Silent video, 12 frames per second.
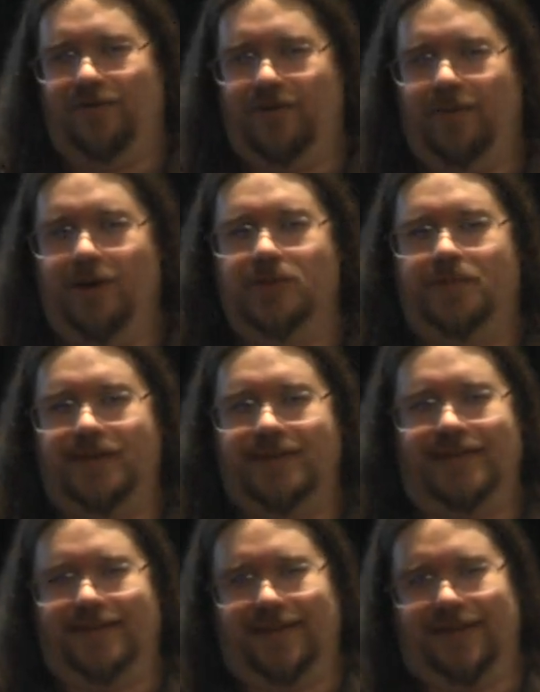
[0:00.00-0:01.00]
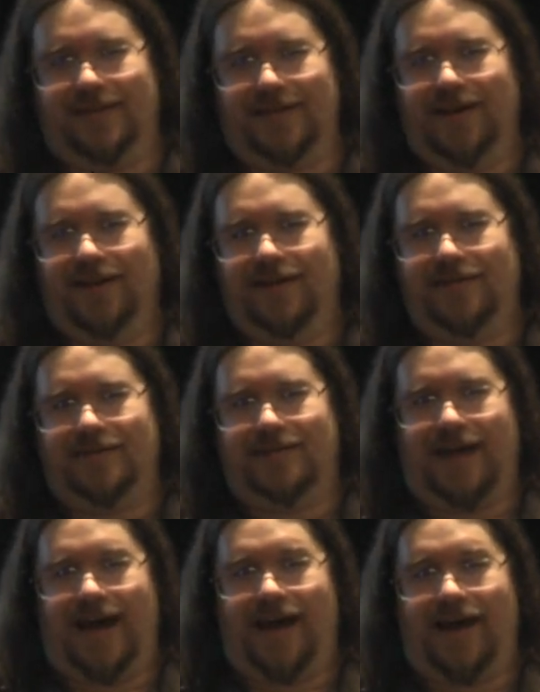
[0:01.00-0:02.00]
For most businesses,
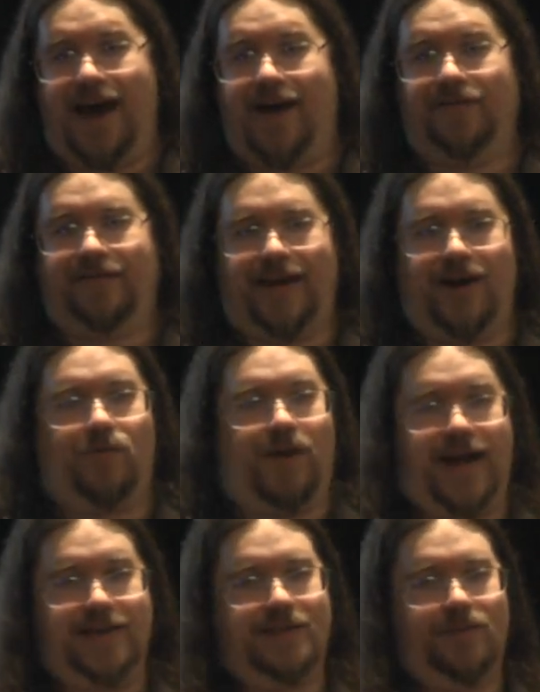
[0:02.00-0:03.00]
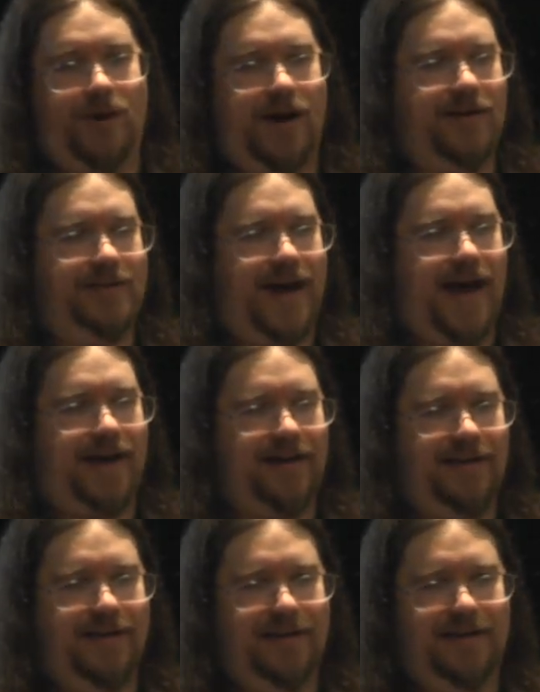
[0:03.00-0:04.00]
to have, say, a ransomware
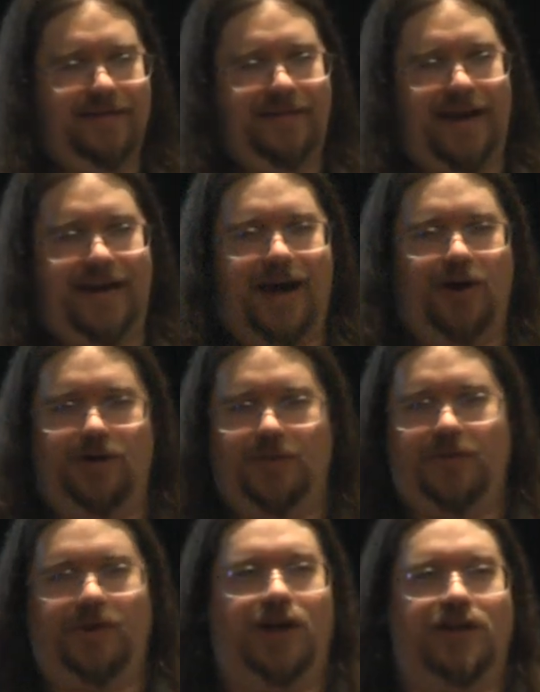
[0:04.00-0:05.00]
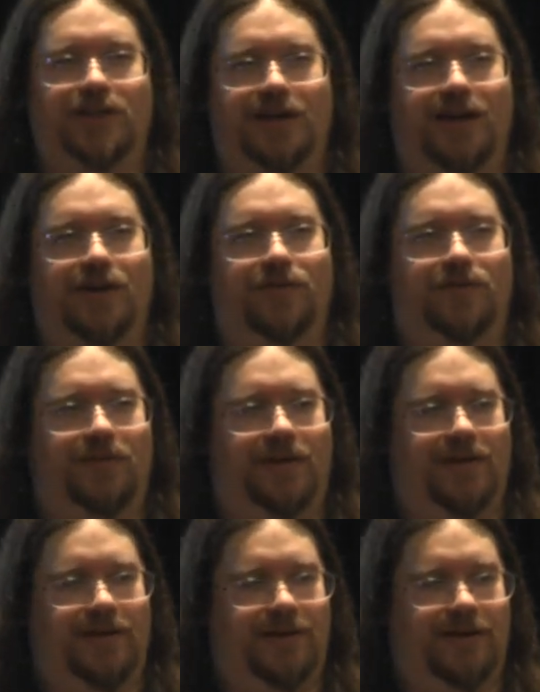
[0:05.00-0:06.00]
attack take out your production,
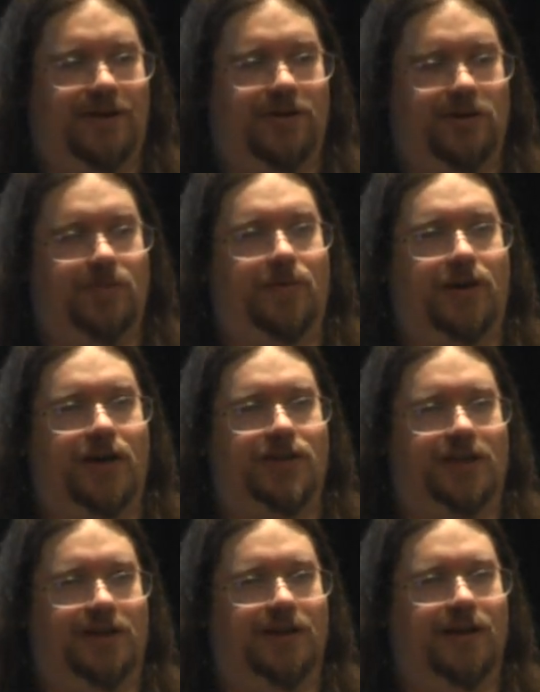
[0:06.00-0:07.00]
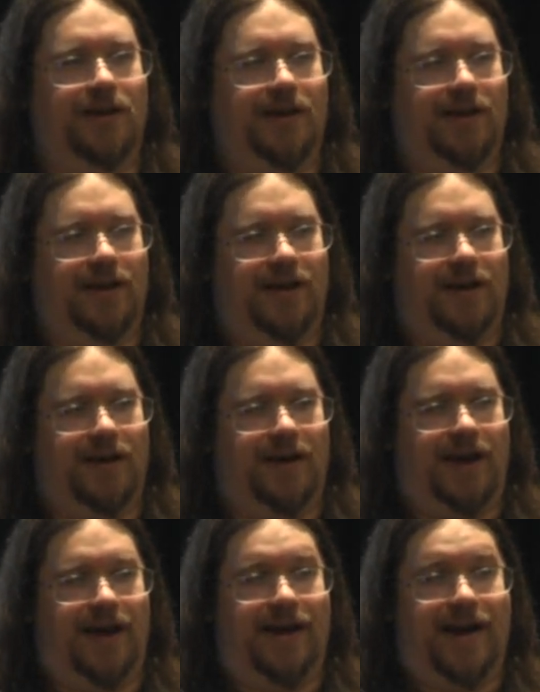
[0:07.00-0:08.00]
your production,
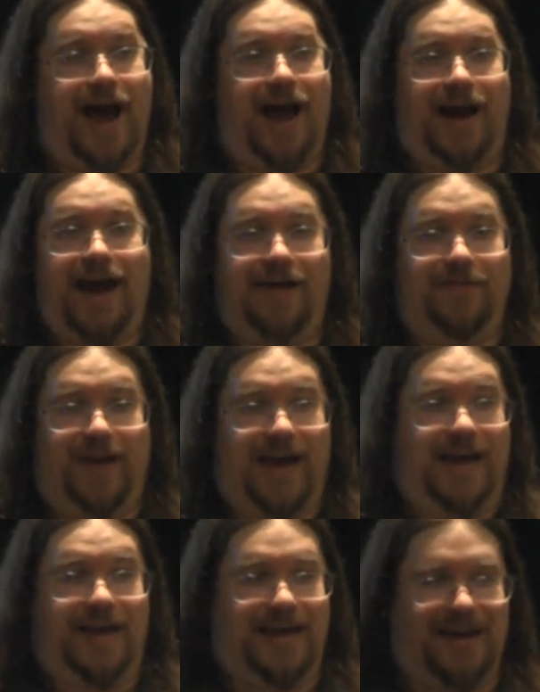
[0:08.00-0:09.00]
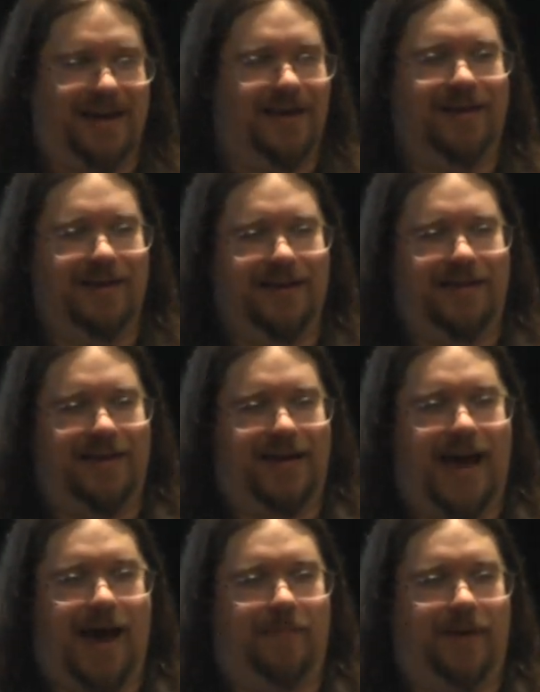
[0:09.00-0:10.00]
and not have anything
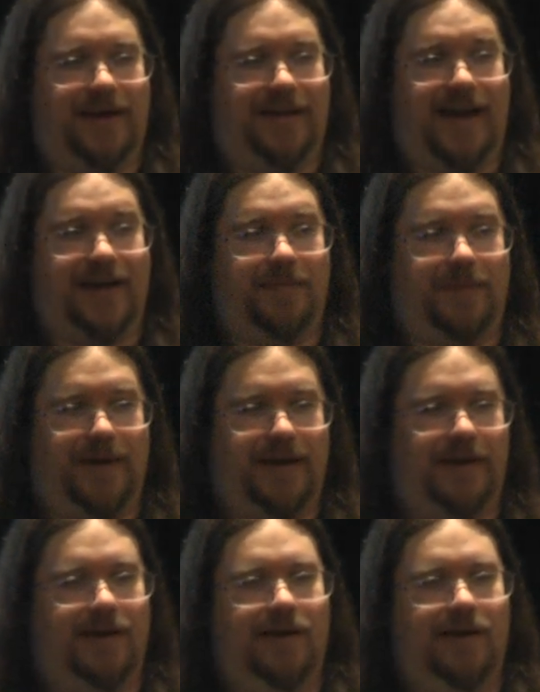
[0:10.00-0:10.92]
happening, that could be